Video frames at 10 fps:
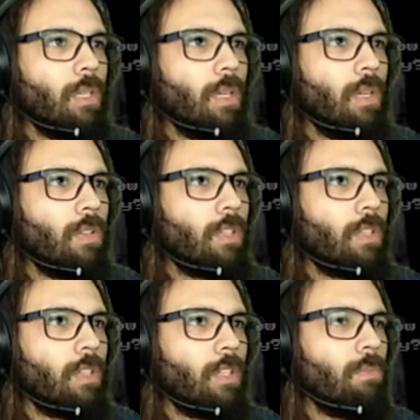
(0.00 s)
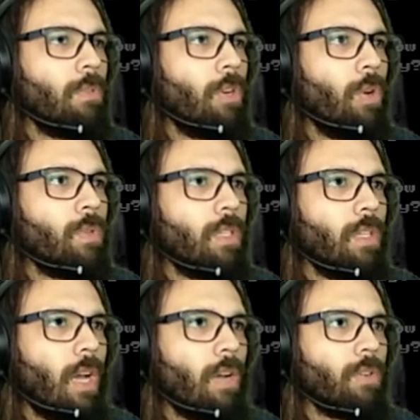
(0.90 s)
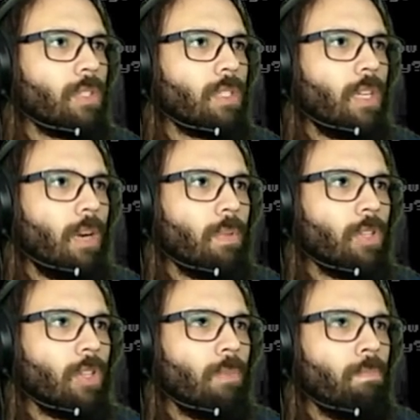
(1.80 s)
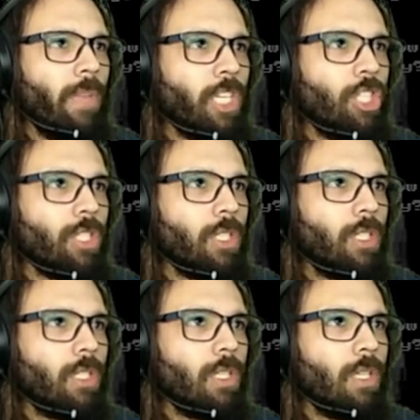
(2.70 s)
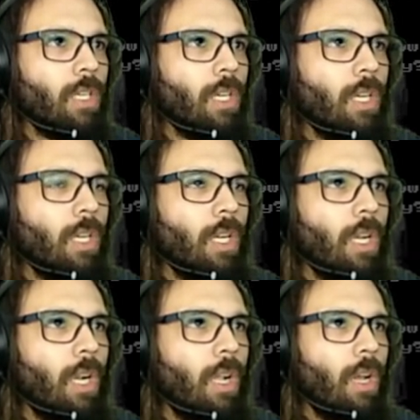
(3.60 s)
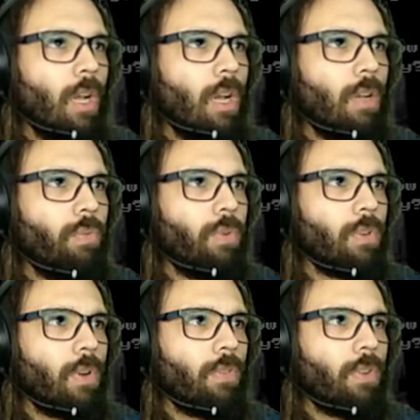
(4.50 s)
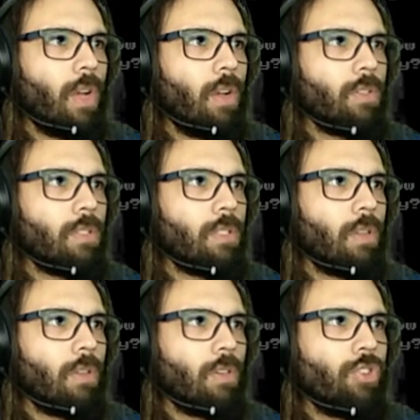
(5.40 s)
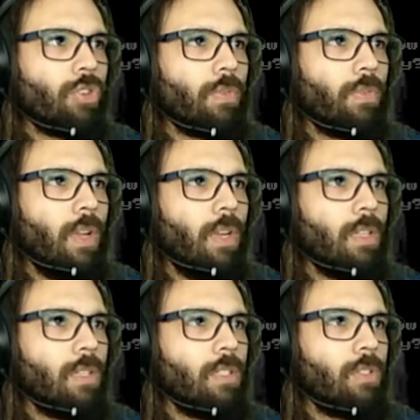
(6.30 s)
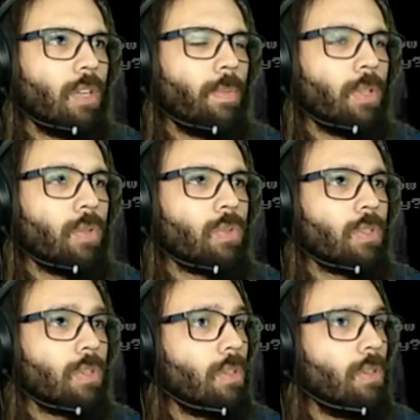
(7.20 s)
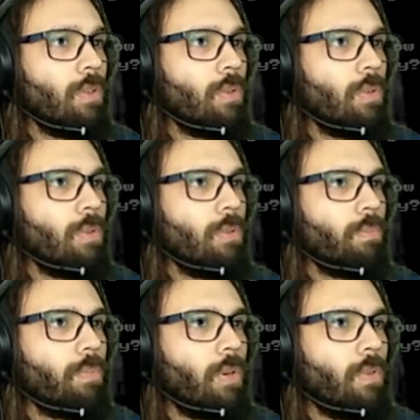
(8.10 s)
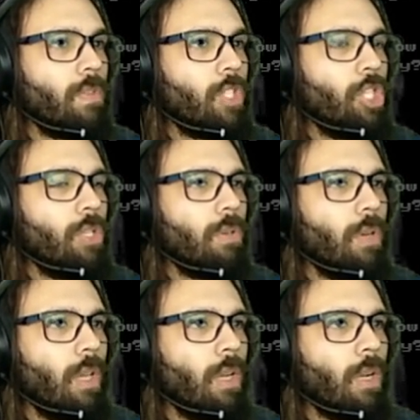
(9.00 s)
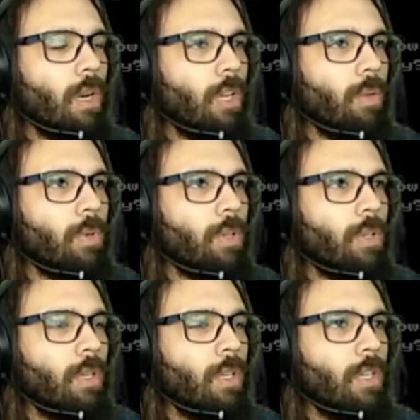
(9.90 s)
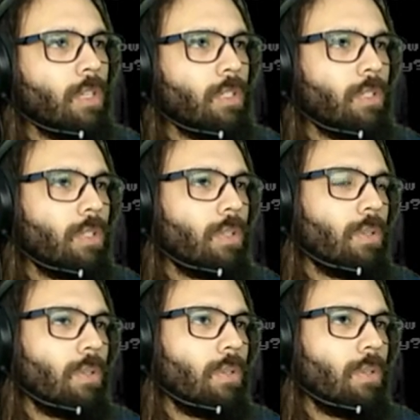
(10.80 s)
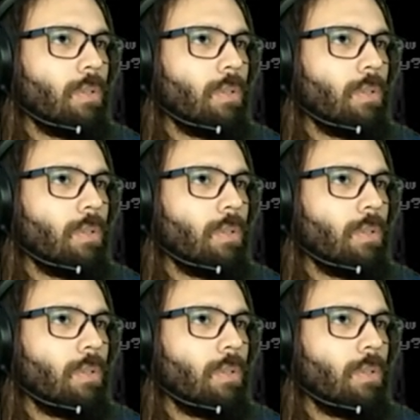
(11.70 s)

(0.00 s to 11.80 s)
I think there'll be some cozy houses there, but not mansions. Uh, photograph house in southern shore of use Lamito skill, Arvichio and Claymore. So...